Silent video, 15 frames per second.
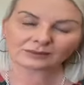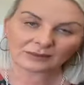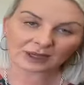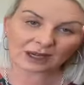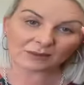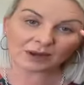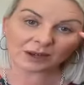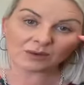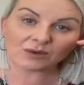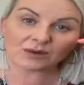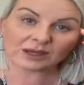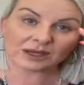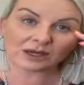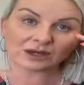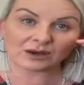I will
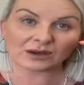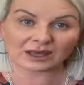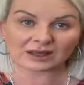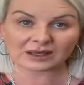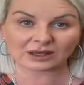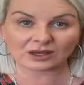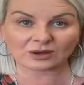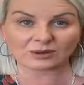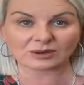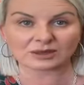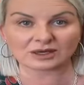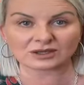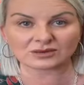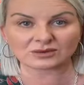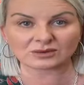let you know how they go when
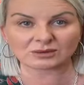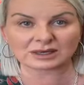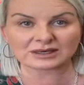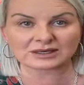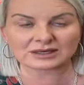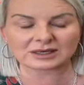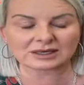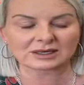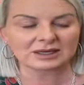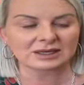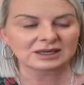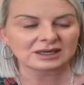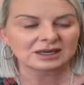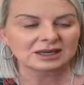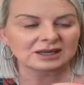they do replace it.
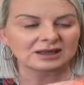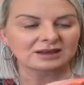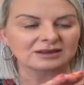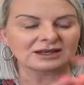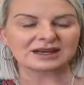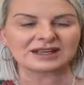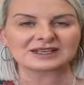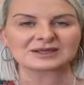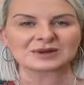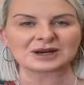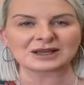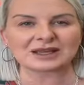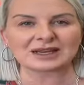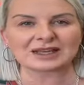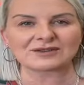The next one
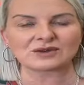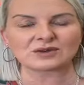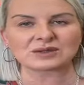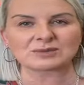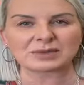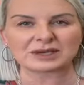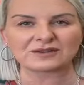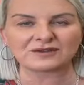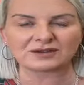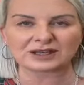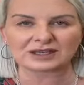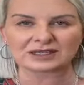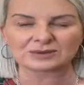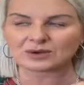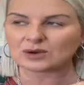I'm going to give you is be
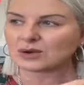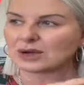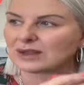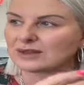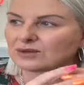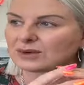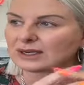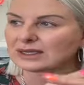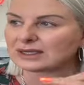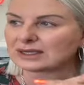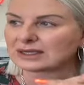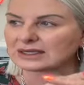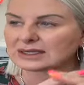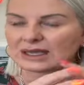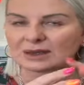flexible. And the reason
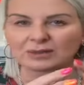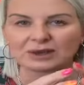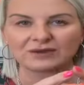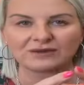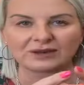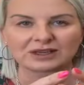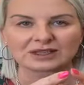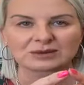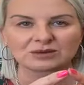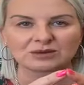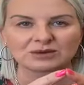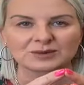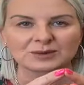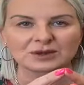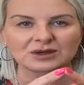I say be
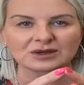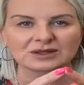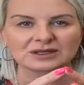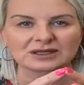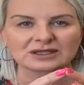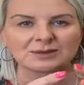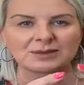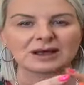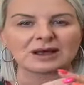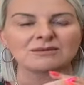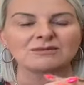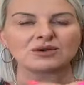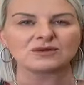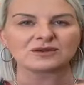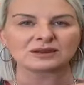flexible is because it's about
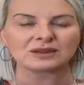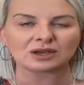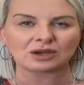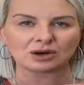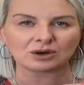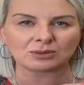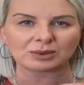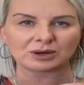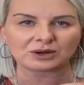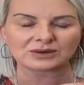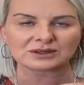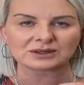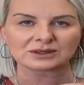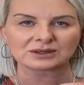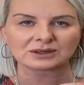moving the goalposts.